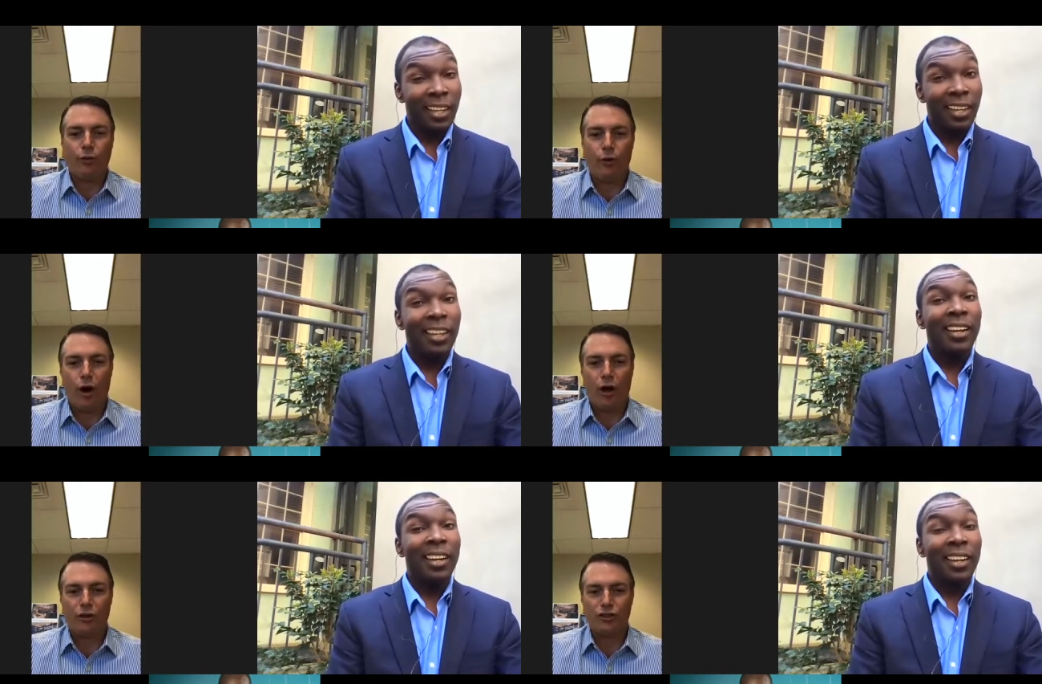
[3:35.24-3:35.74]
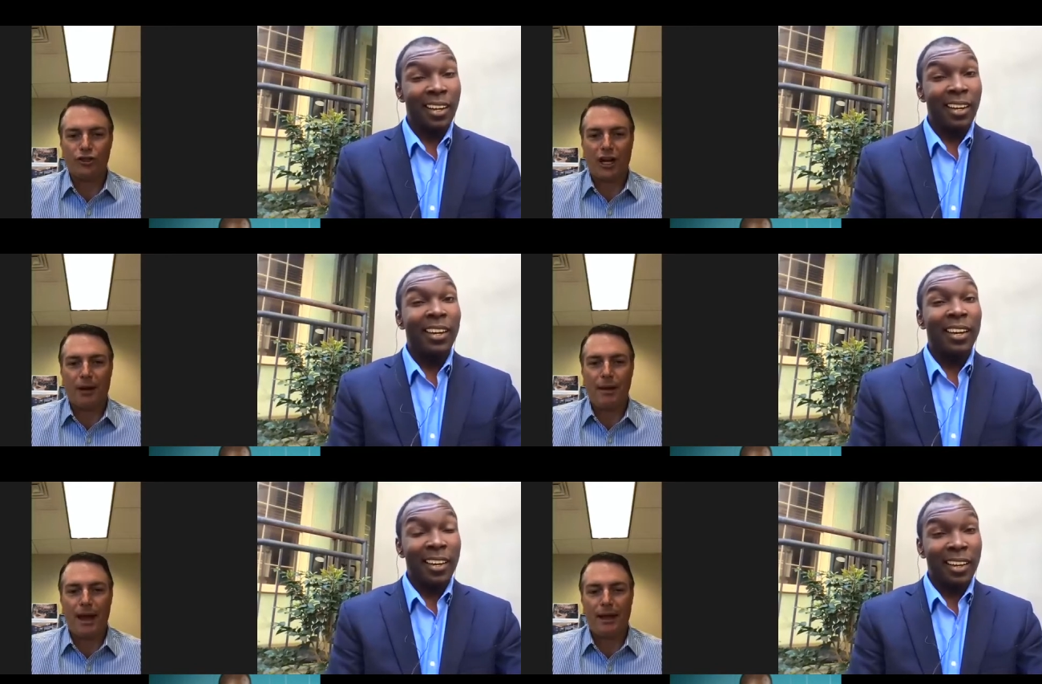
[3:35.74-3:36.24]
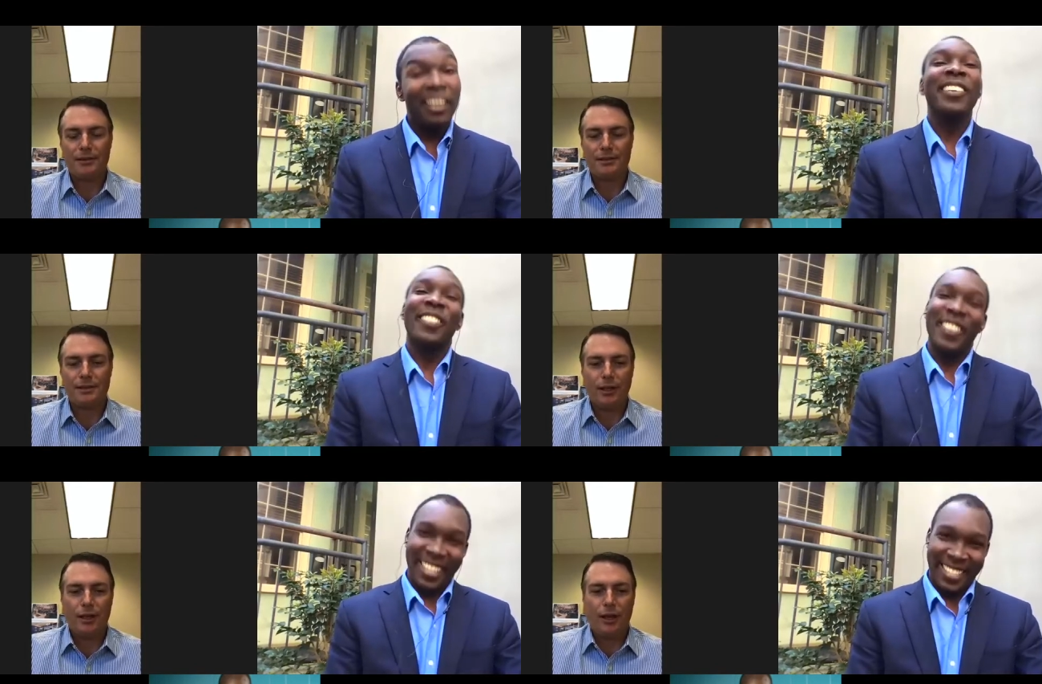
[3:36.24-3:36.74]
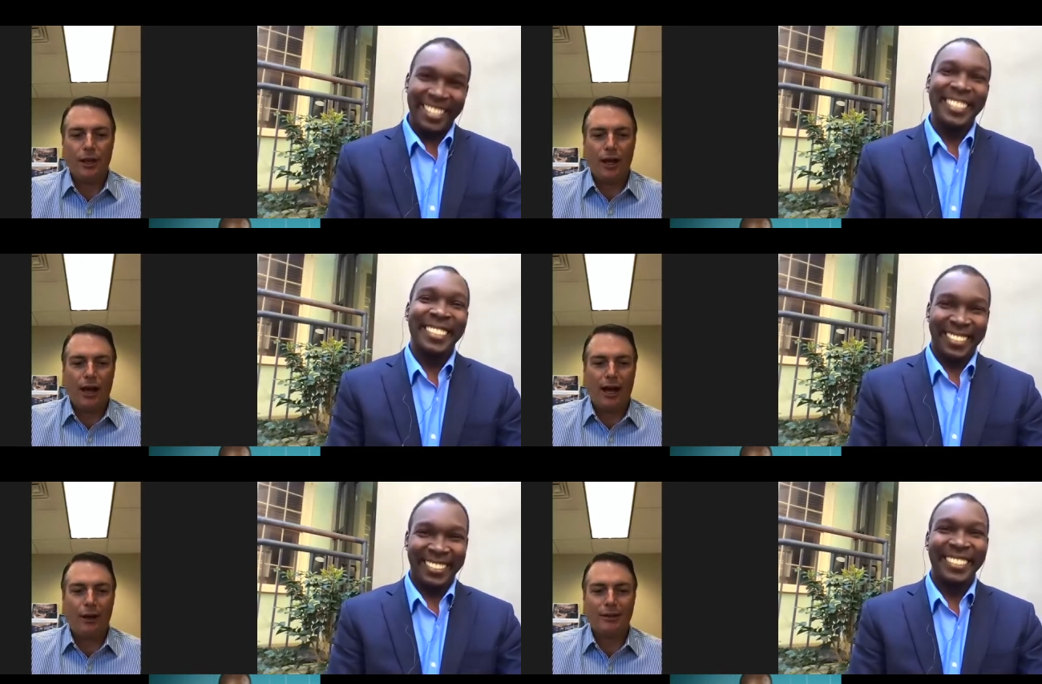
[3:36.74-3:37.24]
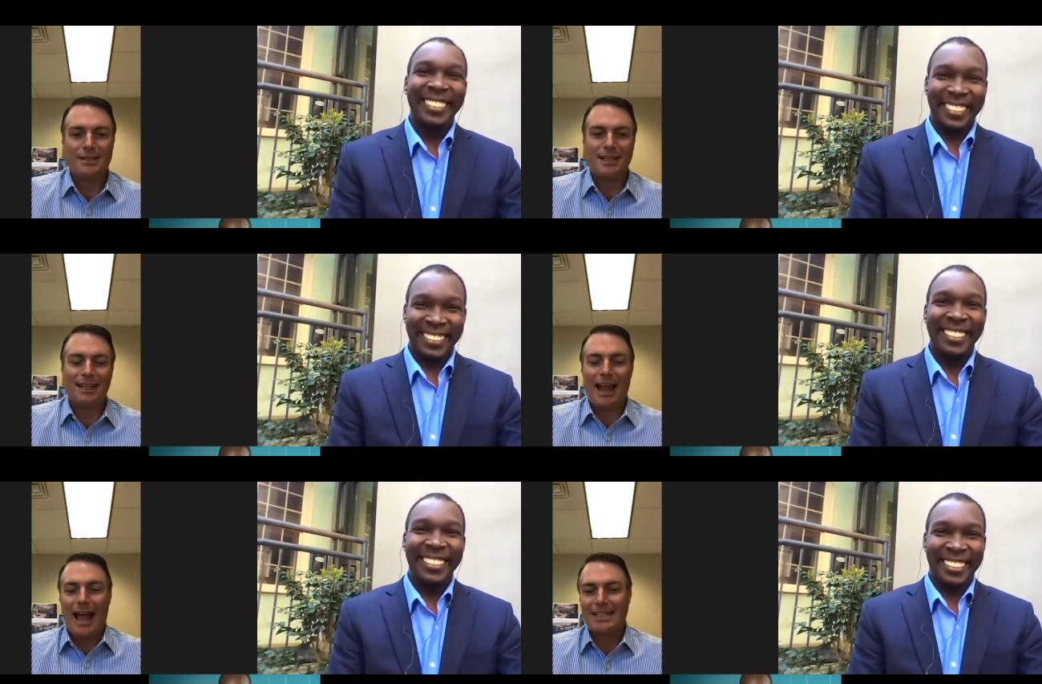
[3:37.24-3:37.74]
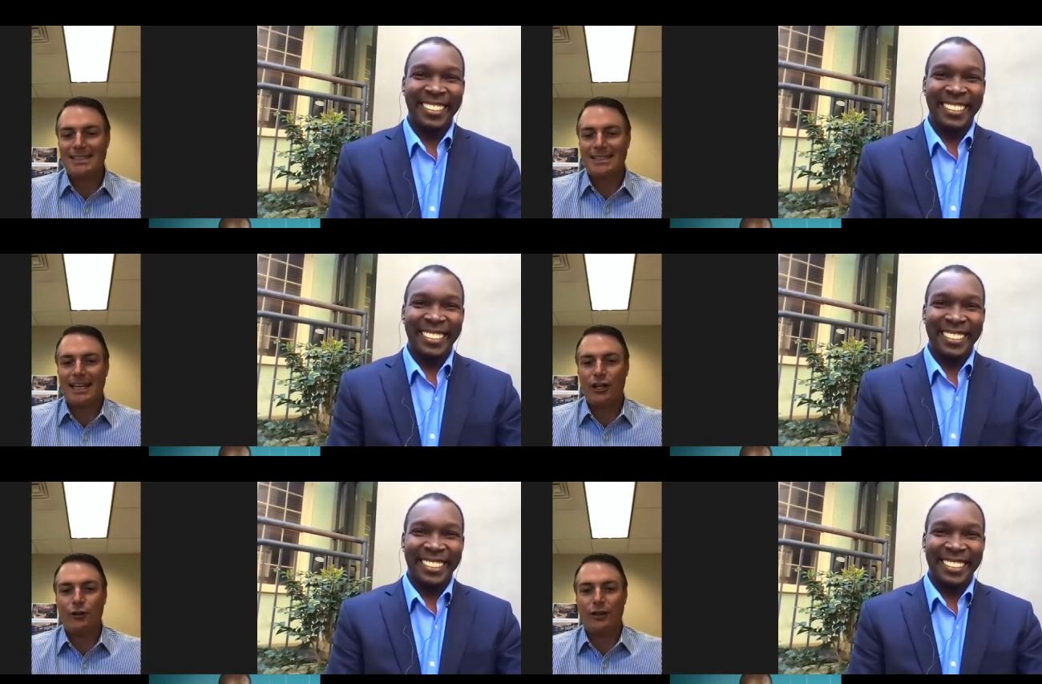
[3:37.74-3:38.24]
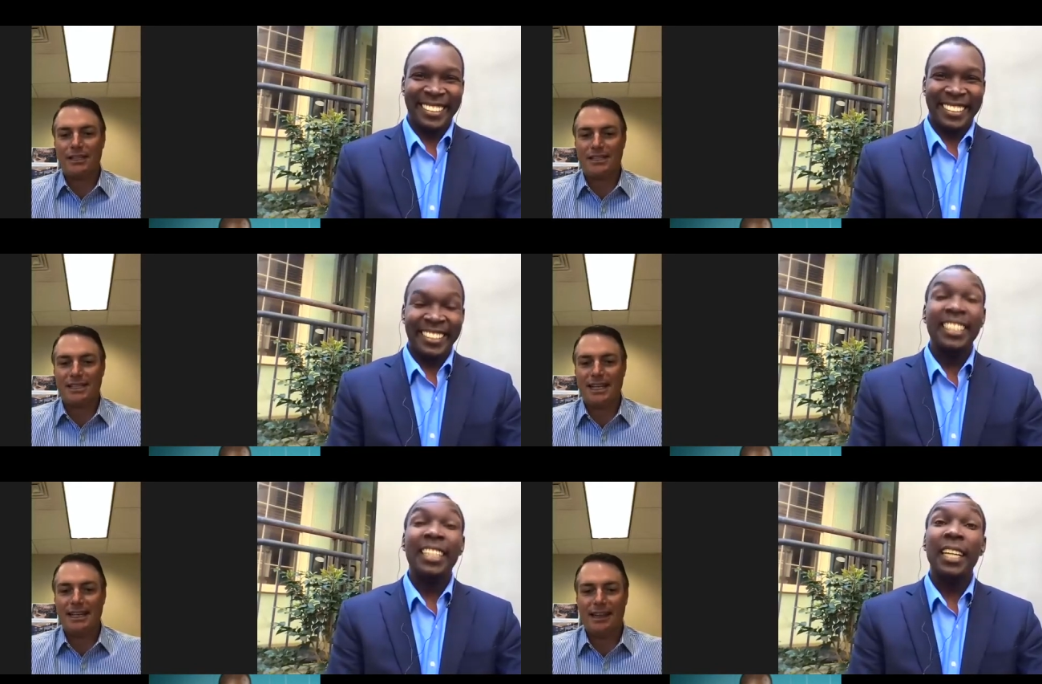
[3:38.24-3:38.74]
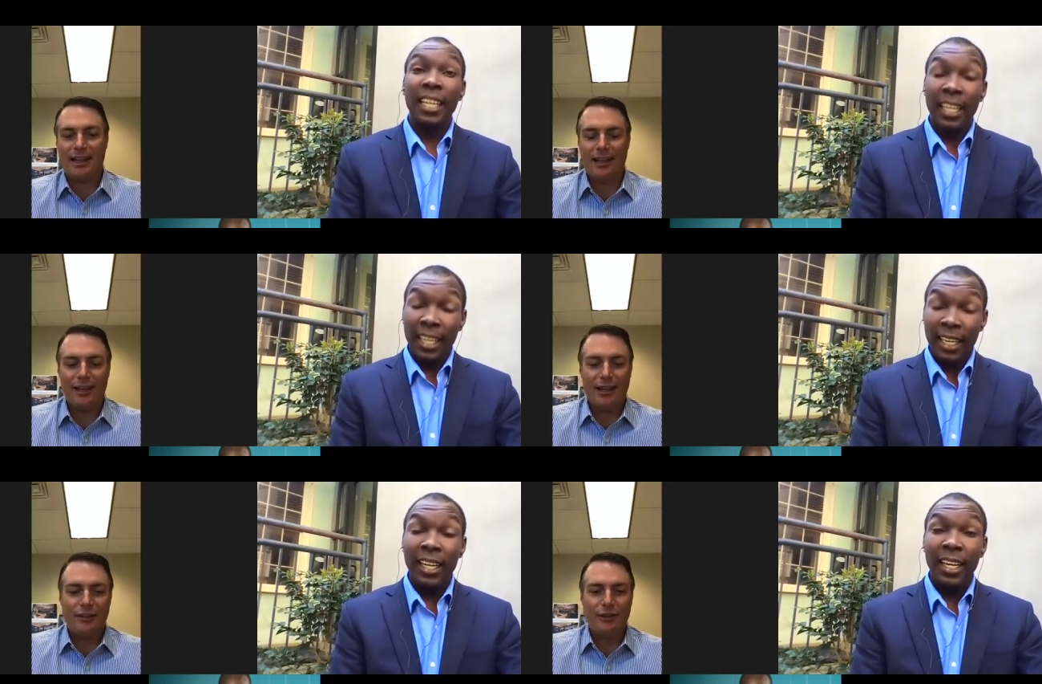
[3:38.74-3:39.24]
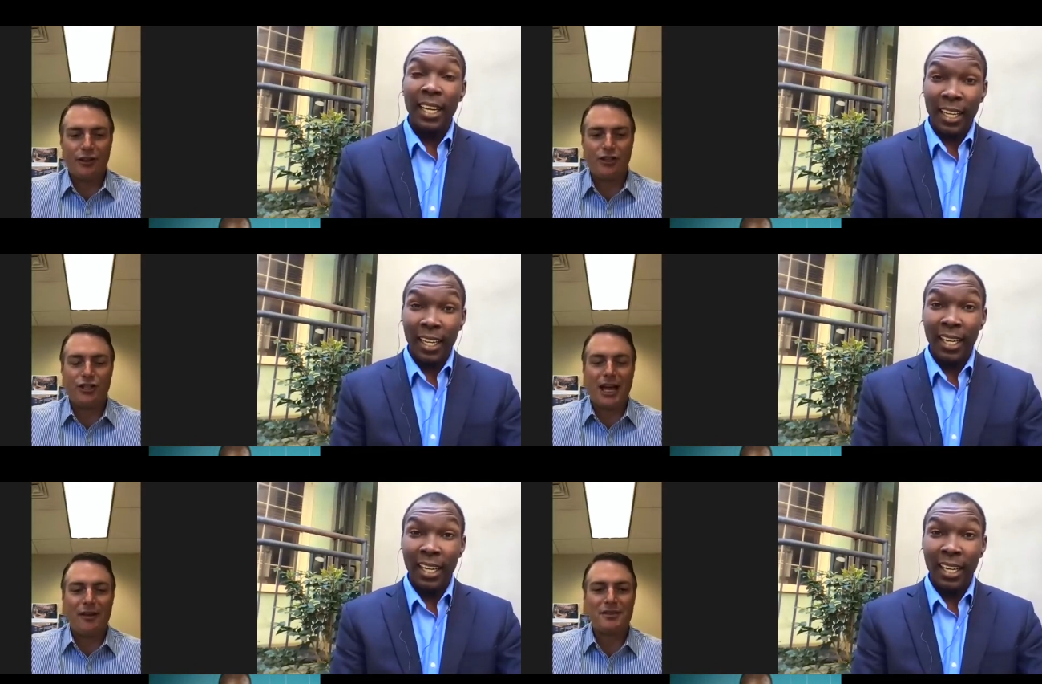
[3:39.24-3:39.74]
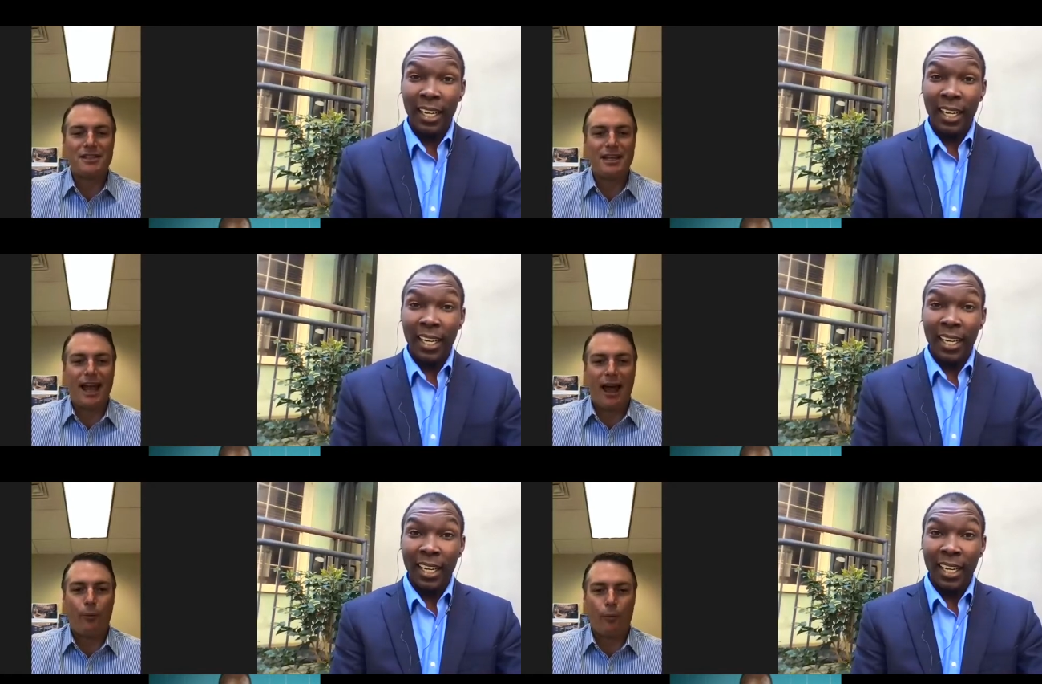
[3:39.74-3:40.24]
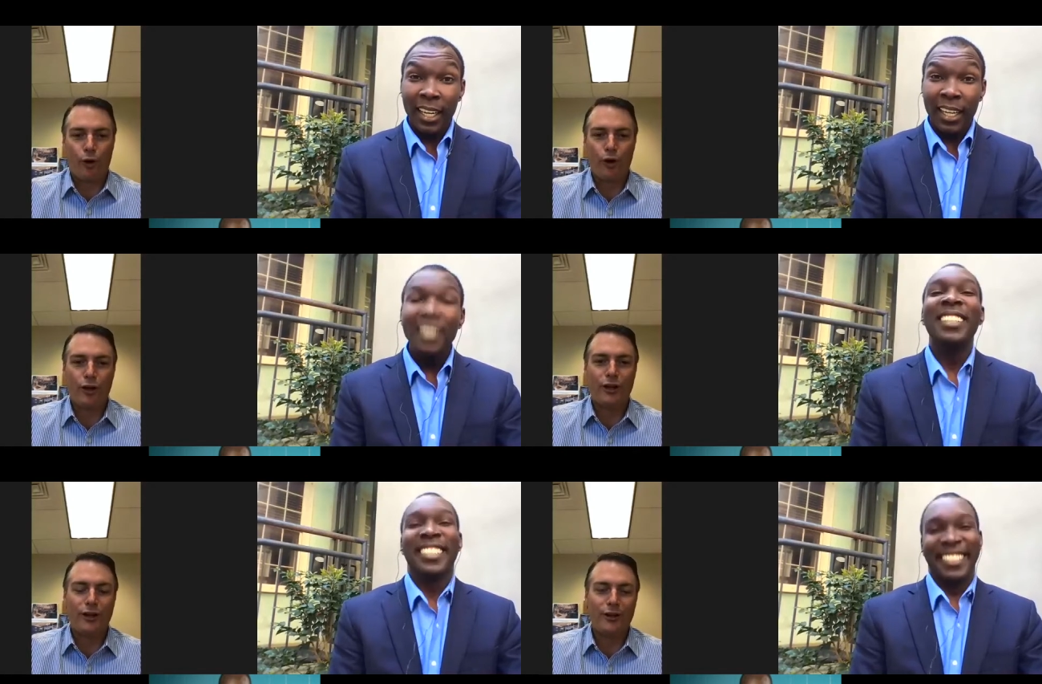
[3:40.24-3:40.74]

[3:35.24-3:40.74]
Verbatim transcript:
Speaker 1: to a Hall's Chop House. Uh, it's glassed in. You can see the, the chefs at work.